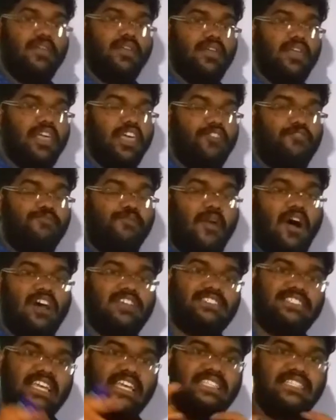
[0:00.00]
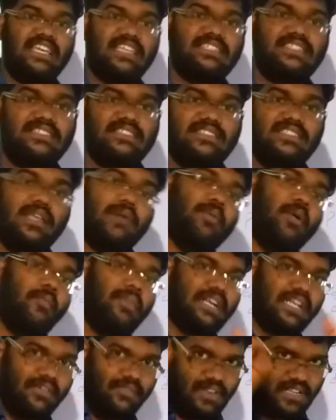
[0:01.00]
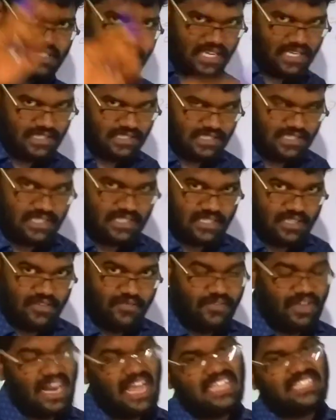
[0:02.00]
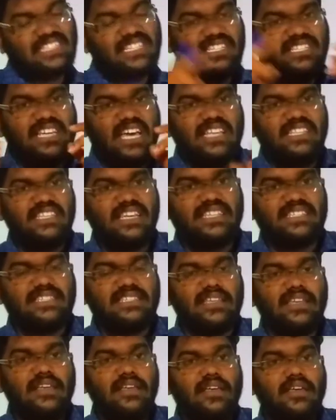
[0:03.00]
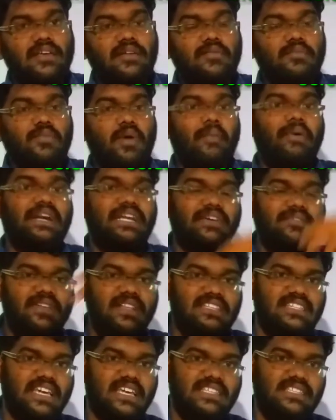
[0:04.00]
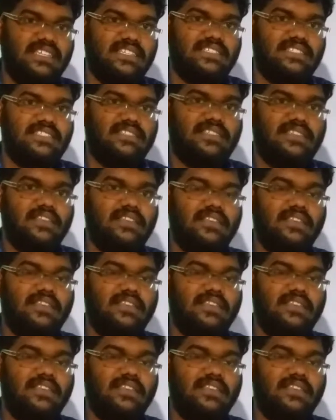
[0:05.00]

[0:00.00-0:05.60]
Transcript: if mass changes, the momentum will changes. Velocity changes, momentum will changes.